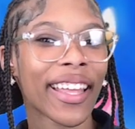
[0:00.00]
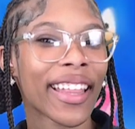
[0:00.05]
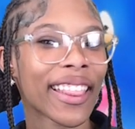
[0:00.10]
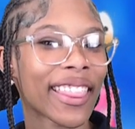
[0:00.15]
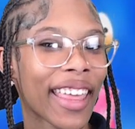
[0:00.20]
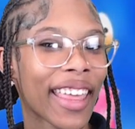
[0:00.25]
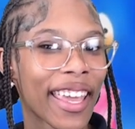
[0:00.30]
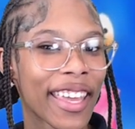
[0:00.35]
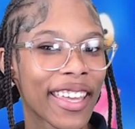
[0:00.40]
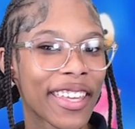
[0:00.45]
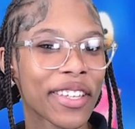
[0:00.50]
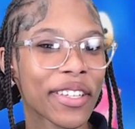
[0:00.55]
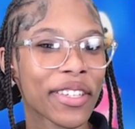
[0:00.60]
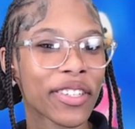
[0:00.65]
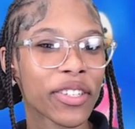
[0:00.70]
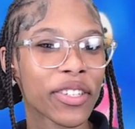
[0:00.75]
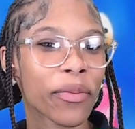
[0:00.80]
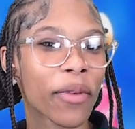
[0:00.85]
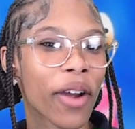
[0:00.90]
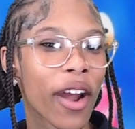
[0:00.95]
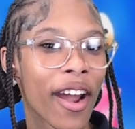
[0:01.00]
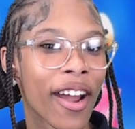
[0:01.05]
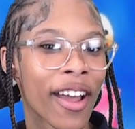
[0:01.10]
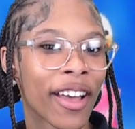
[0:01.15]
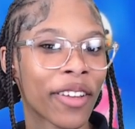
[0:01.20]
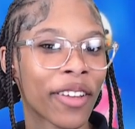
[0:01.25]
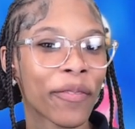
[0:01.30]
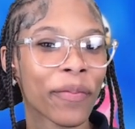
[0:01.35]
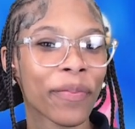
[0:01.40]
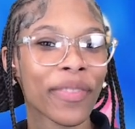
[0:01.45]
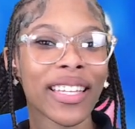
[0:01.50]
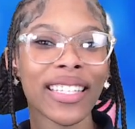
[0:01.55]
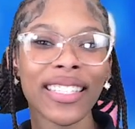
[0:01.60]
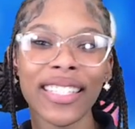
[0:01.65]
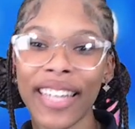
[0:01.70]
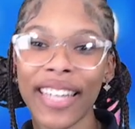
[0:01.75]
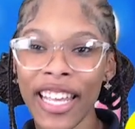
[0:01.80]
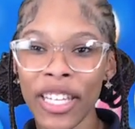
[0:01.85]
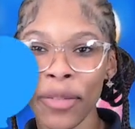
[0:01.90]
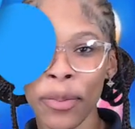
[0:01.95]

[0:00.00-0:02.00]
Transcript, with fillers: Thank you, Samara. Today's